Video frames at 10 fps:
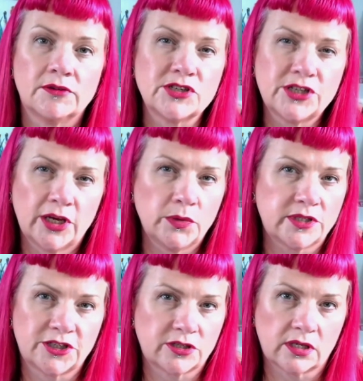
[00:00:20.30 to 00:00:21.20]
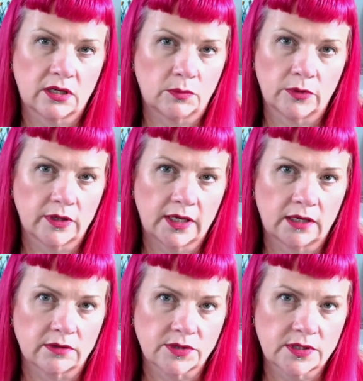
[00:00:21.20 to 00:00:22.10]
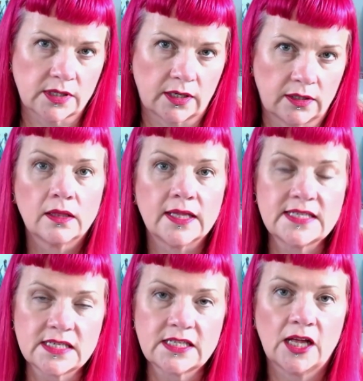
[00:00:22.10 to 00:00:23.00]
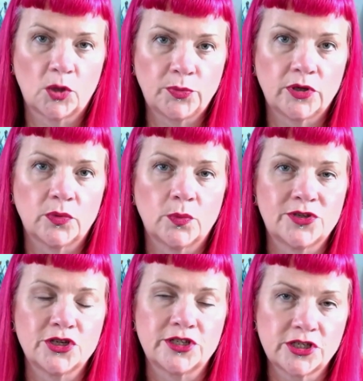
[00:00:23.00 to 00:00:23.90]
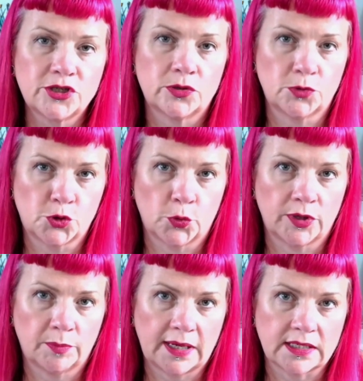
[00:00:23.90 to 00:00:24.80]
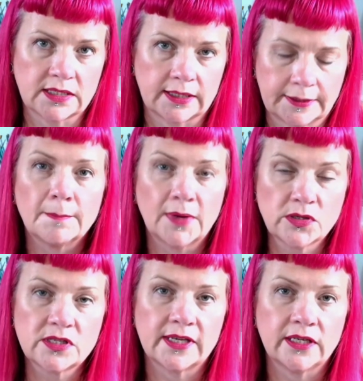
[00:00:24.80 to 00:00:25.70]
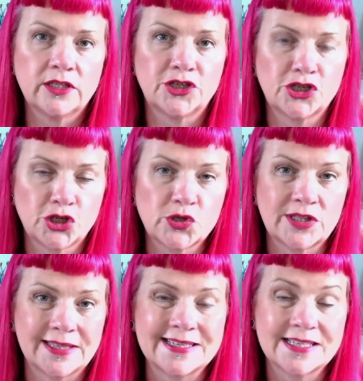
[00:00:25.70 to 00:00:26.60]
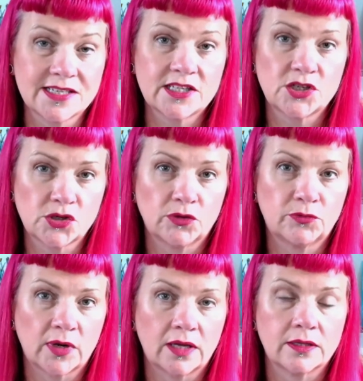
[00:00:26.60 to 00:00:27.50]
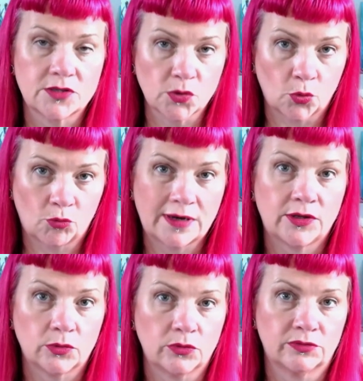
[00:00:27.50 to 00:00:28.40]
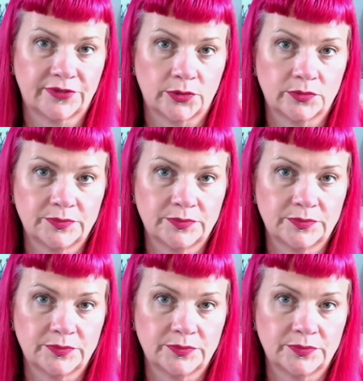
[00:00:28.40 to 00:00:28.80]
is no digital artwork here, as I say. This is to help you with traditional drawing and painting, mostly just using the existing software that's already on your phone.